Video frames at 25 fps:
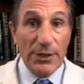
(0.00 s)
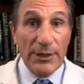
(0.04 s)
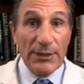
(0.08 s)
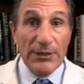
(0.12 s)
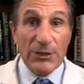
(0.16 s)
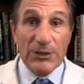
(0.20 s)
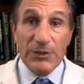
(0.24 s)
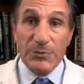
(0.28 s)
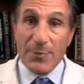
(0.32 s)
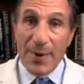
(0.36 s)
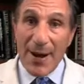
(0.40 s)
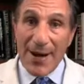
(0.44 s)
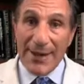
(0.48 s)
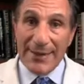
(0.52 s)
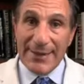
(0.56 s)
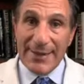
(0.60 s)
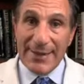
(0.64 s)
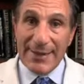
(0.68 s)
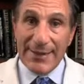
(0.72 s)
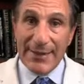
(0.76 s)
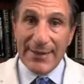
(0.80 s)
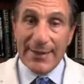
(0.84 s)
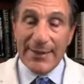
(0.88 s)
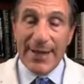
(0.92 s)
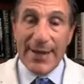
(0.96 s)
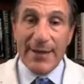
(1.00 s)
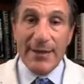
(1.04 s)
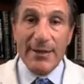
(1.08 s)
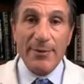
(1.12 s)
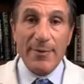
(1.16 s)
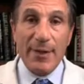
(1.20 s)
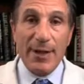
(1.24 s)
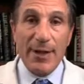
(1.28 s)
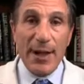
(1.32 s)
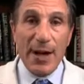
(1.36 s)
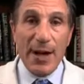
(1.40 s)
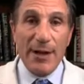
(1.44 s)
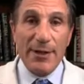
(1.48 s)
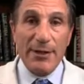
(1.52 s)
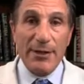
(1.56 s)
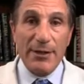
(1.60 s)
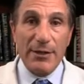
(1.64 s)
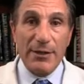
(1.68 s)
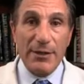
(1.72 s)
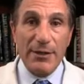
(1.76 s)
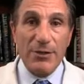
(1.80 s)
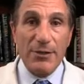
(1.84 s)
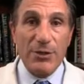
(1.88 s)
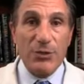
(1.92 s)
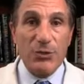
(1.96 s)
Despite getting an
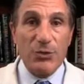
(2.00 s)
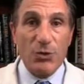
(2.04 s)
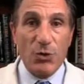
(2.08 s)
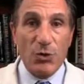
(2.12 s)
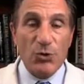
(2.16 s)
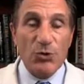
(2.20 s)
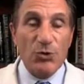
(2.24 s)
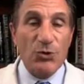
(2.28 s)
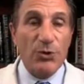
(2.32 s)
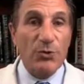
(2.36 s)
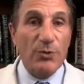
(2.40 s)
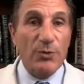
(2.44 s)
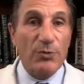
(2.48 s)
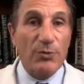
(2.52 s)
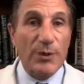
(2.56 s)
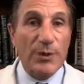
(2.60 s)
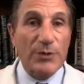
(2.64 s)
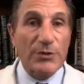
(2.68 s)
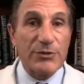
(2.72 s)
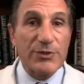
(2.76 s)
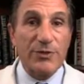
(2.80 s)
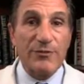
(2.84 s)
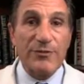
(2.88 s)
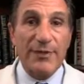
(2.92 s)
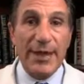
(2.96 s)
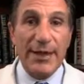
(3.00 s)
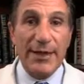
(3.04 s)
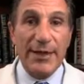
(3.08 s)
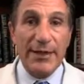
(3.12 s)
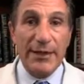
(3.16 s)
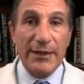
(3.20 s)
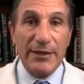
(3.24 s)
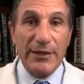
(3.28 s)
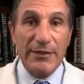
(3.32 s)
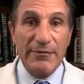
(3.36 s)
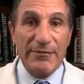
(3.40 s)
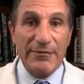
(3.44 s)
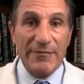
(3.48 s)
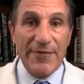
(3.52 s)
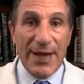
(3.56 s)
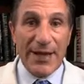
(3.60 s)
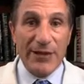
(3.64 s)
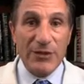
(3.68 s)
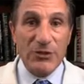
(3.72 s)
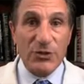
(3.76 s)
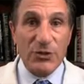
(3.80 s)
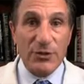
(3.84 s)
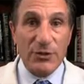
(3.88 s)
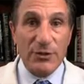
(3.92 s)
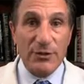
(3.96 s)
antibiotic, there's also a risk of getting an
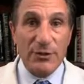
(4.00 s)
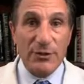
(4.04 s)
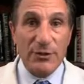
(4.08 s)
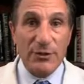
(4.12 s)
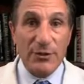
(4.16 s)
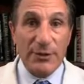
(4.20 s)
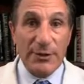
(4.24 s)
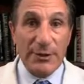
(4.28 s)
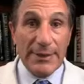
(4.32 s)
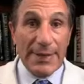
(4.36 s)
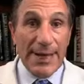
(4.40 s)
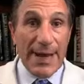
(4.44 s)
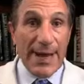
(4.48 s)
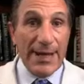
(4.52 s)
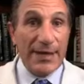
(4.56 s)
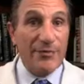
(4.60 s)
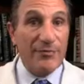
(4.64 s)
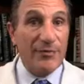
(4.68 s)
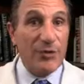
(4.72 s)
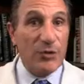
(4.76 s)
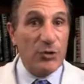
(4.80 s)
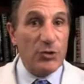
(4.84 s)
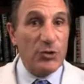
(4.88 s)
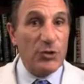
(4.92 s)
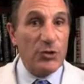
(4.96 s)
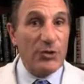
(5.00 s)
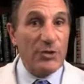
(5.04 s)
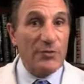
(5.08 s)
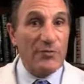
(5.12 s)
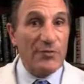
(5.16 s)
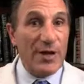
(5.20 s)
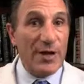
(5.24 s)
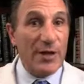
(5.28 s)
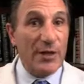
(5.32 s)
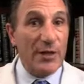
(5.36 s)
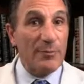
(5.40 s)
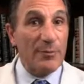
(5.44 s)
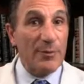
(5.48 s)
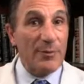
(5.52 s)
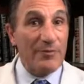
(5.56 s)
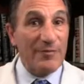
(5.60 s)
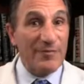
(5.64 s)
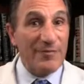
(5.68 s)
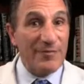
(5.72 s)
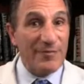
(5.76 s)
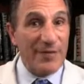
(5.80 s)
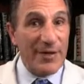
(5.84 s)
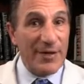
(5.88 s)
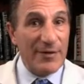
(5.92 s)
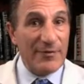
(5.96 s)
infection. And if you should develop
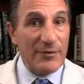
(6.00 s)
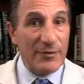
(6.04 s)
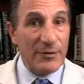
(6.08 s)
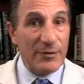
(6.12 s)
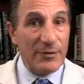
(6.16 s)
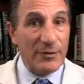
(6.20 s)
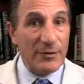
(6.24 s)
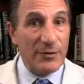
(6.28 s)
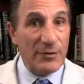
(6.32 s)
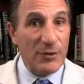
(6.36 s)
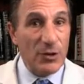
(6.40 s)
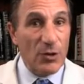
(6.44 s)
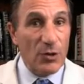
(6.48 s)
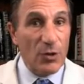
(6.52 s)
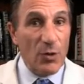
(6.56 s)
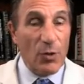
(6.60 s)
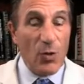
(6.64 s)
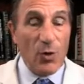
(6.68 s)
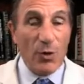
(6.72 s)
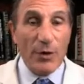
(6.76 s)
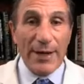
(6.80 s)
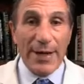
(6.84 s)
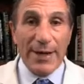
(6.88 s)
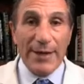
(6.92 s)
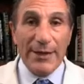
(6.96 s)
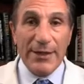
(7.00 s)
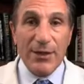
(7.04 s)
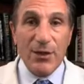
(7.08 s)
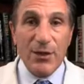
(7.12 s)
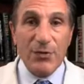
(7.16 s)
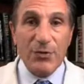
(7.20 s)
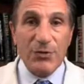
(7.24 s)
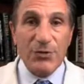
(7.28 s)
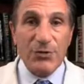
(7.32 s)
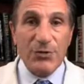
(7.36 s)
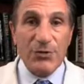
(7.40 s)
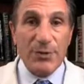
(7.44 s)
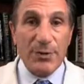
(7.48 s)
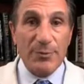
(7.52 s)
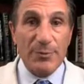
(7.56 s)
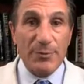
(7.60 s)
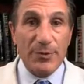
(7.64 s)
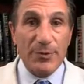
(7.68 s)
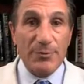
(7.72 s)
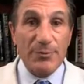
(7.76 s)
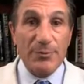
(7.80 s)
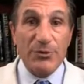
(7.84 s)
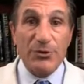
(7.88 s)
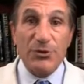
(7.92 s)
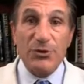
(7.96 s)
fever or any other
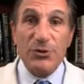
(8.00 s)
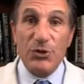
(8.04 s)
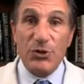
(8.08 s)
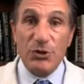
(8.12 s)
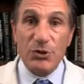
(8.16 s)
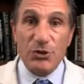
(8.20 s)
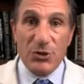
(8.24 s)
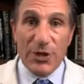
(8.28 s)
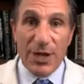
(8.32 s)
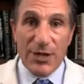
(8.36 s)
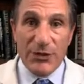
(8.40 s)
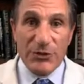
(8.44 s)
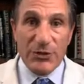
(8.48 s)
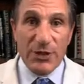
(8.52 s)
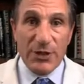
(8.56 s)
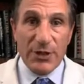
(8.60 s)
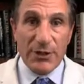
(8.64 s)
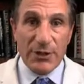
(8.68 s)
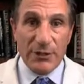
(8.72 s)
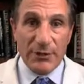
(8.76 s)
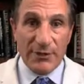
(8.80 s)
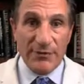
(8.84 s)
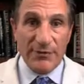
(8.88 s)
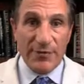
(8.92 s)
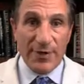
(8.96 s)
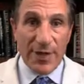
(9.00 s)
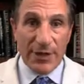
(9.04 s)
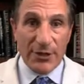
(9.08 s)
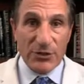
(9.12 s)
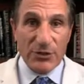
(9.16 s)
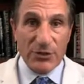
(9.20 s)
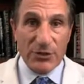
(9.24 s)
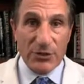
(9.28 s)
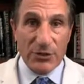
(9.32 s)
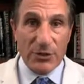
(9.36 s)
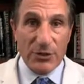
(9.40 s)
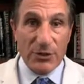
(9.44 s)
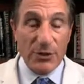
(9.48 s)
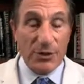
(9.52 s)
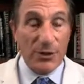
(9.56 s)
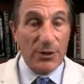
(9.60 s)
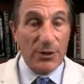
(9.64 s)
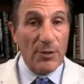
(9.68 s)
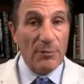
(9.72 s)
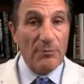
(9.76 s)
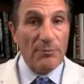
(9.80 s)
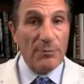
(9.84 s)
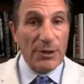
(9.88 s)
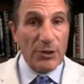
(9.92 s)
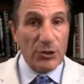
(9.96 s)
symptoms suggesting an infection,
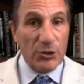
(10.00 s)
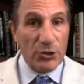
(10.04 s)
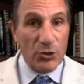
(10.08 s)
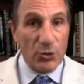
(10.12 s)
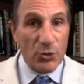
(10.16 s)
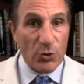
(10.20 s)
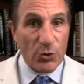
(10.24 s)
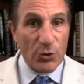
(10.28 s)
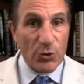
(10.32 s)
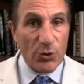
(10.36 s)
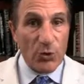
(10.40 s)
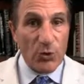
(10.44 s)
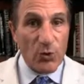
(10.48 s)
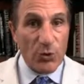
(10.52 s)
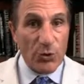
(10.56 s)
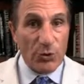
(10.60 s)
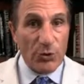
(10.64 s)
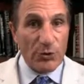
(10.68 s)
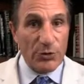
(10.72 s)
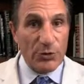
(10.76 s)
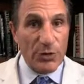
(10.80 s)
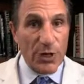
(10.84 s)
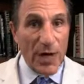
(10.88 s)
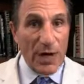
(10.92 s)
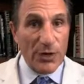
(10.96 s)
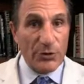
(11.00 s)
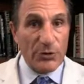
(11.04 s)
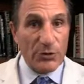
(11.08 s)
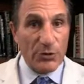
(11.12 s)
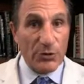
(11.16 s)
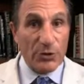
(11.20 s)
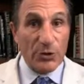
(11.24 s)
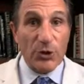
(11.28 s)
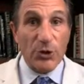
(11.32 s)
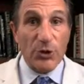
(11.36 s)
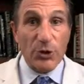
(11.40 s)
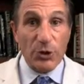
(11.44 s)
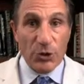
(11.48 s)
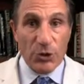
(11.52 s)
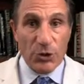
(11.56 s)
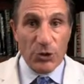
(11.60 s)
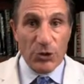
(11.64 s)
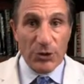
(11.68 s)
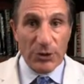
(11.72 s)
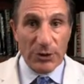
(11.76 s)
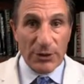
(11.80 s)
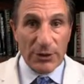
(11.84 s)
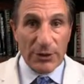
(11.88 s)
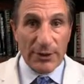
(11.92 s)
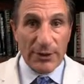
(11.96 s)
be sure to call your doctor
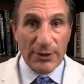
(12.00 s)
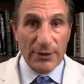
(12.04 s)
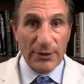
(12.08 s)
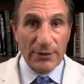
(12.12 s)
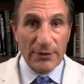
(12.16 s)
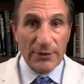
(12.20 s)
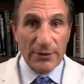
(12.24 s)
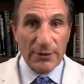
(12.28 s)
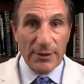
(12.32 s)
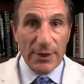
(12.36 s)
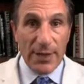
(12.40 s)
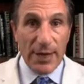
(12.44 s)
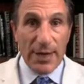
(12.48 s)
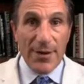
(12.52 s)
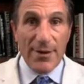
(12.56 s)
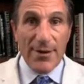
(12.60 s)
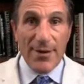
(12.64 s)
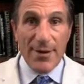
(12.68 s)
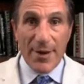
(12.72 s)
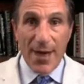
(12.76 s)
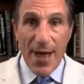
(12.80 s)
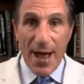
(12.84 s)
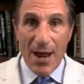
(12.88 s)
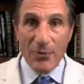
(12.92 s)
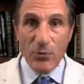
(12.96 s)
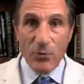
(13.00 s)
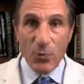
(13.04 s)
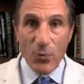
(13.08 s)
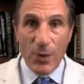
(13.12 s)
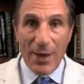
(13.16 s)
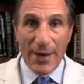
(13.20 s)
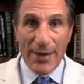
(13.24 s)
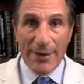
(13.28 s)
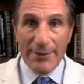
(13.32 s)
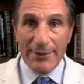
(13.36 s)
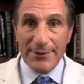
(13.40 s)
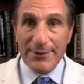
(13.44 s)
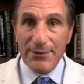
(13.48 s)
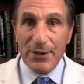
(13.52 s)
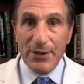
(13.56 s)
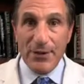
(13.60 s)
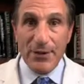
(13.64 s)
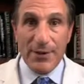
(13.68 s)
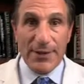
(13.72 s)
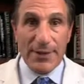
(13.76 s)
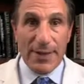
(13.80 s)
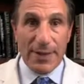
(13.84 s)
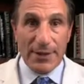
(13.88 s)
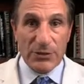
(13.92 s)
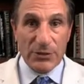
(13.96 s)
urgently and not wait until
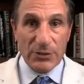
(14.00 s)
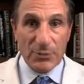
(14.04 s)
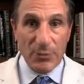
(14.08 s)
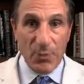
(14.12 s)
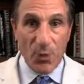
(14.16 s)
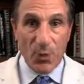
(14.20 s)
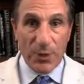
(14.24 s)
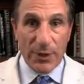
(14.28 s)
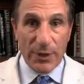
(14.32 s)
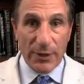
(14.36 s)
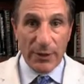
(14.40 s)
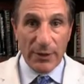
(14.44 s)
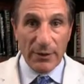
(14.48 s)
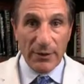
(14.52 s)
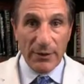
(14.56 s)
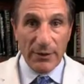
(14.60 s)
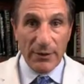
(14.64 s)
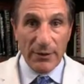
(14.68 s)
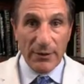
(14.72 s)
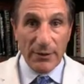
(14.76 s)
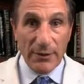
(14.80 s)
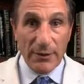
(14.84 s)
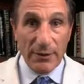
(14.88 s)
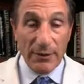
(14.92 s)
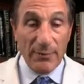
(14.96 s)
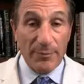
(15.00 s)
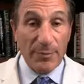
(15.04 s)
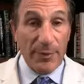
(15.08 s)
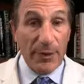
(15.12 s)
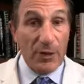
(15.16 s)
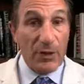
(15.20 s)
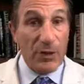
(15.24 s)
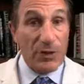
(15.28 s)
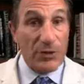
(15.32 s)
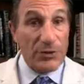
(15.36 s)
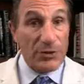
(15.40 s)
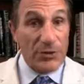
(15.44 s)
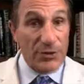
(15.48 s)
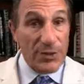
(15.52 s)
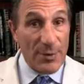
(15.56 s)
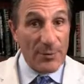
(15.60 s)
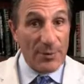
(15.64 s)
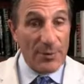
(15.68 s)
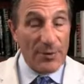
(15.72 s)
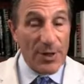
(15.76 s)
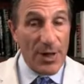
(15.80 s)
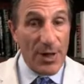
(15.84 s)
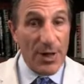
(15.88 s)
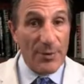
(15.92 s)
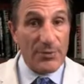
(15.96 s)
the next morning, because
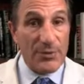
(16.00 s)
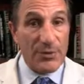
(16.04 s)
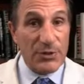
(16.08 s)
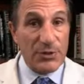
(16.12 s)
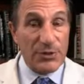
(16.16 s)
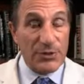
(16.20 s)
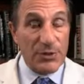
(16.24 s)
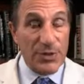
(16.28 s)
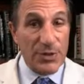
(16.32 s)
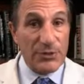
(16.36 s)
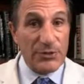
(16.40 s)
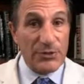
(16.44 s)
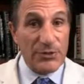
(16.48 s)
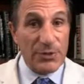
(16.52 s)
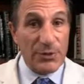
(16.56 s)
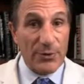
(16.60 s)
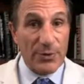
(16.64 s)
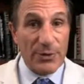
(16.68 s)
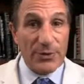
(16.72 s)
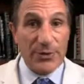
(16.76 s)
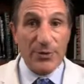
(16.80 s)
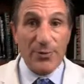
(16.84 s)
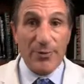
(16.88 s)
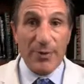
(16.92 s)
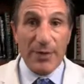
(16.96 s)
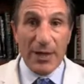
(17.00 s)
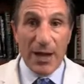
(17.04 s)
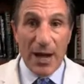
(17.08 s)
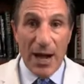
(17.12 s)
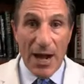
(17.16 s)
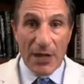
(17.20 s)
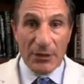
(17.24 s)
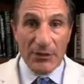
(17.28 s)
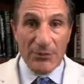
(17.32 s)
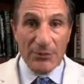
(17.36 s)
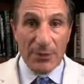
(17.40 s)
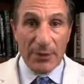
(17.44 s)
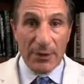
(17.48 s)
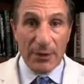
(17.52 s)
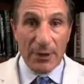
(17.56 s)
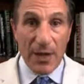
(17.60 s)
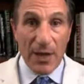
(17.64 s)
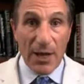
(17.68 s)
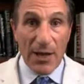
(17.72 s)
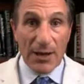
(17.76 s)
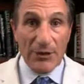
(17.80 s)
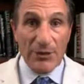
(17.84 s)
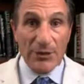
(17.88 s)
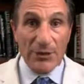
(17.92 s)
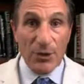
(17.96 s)
sometimes it's necessary to be
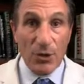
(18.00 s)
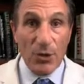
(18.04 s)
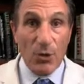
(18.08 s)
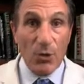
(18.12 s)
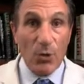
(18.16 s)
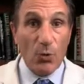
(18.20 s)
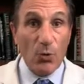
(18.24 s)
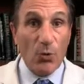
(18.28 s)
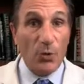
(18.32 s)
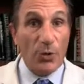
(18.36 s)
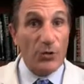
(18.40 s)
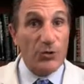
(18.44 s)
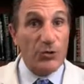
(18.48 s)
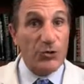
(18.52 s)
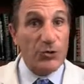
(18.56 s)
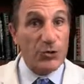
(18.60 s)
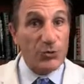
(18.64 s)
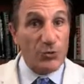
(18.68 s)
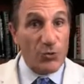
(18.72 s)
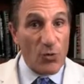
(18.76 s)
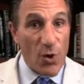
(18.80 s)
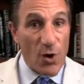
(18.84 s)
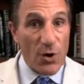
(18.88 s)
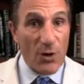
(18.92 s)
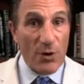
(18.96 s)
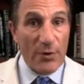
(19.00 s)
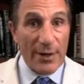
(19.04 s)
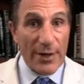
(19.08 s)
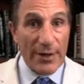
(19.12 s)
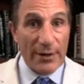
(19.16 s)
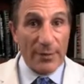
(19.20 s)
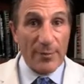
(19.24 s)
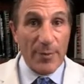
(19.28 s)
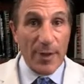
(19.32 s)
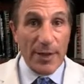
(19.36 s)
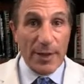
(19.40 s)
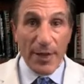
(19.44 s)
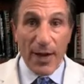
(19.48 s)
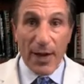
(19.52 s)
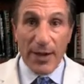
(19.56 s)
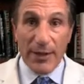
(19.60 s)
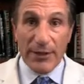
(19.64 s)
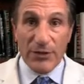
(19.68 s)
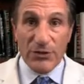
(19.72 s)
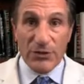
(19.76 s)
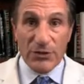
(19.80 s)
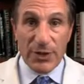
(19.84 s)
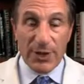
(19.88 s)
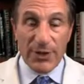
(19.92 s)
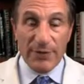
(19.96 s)
hospitalized with stronger
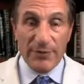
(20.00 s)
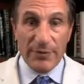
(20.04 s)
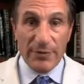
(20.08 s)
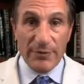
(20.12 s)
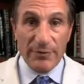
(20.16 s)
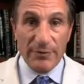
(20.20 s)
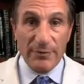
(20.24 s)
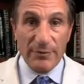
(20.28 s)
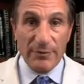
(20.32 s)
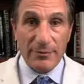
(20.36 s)
antibiotics given.